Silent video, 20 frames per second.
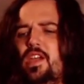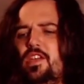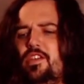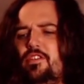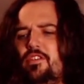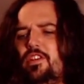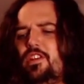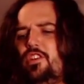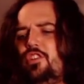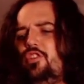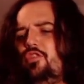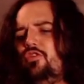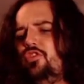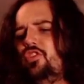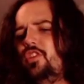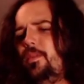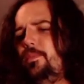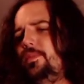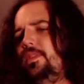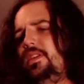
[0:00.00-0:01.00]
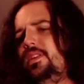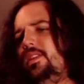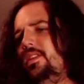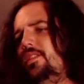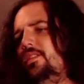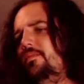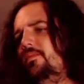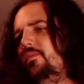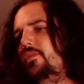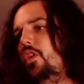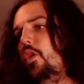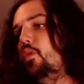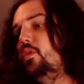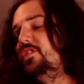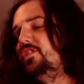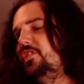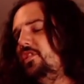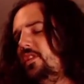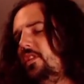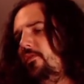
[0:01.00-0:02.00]
You're gonna do something that no
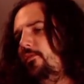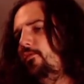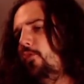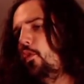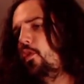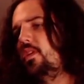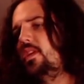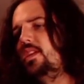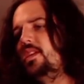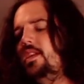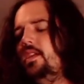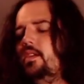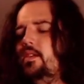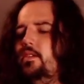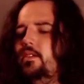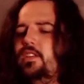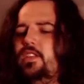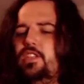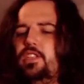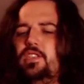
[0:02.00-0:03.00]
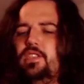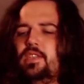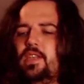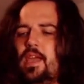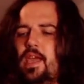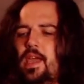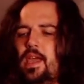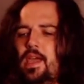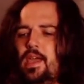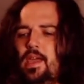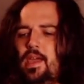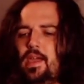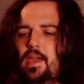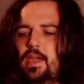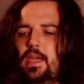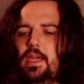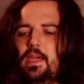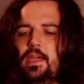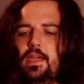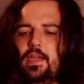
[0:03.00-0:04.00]
one's done in 40 years. It
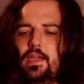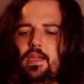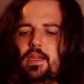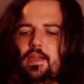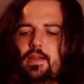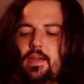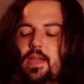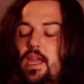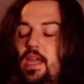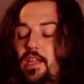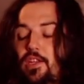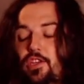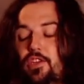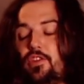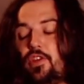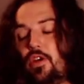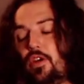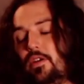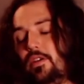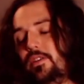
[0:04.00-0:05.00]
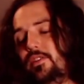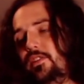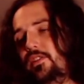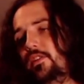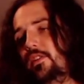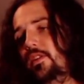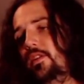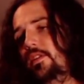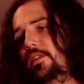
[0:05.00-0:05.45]
just hurts.